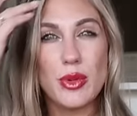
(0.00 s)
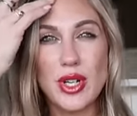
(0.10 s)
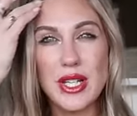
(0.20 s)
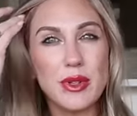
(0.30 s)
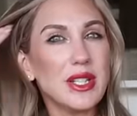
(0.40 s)
would you
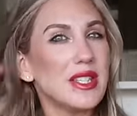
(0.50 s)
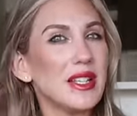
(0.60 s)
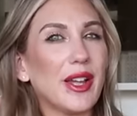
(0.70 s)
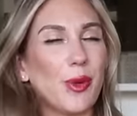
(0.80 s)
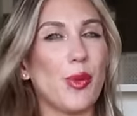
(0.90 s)
guys wanna see
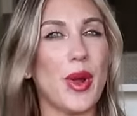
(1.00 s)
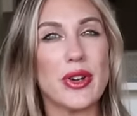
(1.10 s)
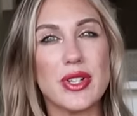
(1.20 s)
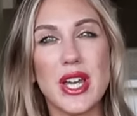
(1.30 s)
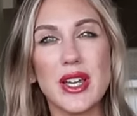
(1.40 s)
like
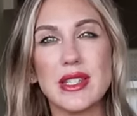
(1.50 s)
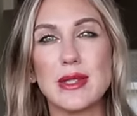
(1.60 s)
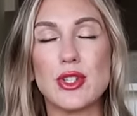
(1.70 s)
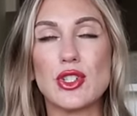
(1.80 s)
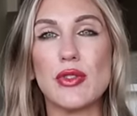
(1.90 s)
wear tests?
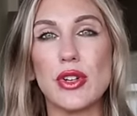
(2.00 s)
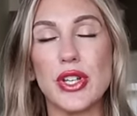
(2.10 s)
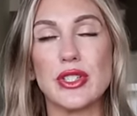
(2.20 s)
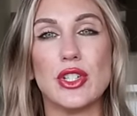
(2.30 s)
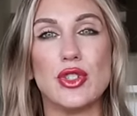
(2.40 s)
Especially for
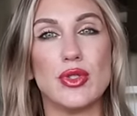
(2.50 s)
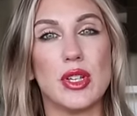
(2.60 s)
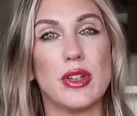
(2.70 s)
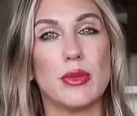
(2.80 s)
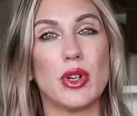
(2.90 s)
things that do
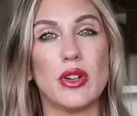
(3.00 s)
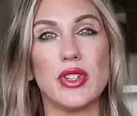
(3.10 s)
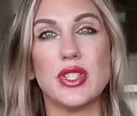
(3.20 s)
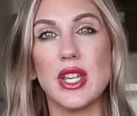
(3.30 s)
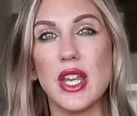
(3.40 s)
say they're more of a
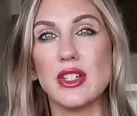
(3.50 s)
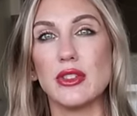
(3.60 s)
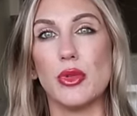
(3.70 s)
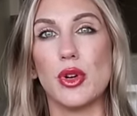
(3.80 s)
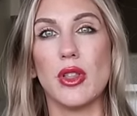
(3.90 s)
stain
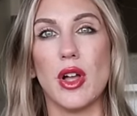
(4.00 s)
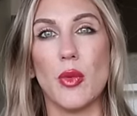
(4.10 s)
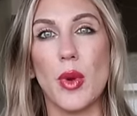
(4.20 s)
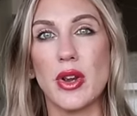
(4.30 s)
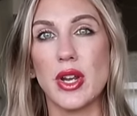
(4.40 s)
or more
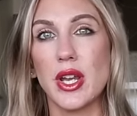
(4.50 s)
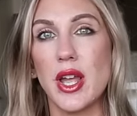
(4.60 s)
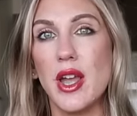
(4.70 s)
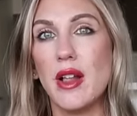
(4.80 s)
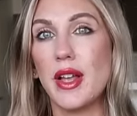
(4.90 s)
long wearing.